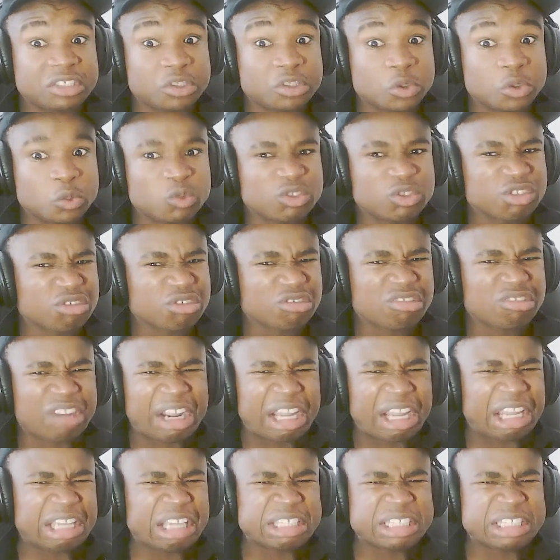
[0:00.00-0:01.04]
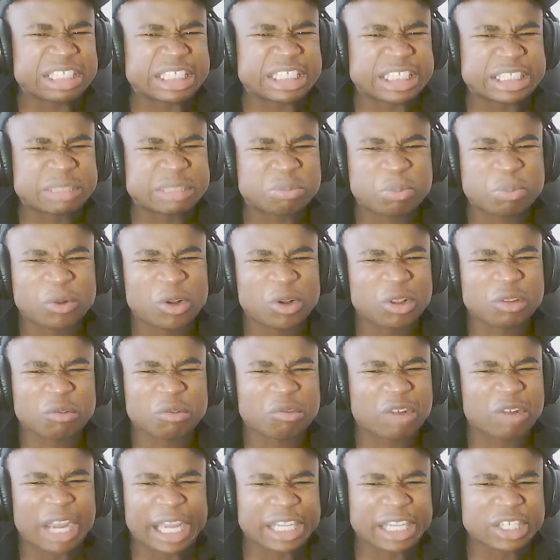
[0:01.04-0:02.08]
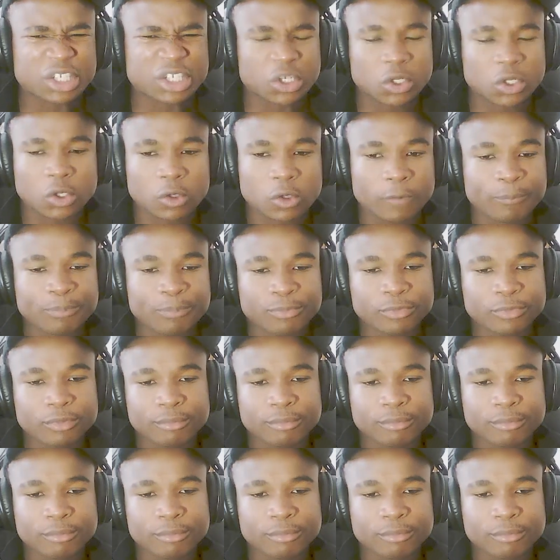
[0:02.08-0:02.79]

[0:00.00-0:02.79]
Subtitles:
dude, crazy spoiled rotten girl.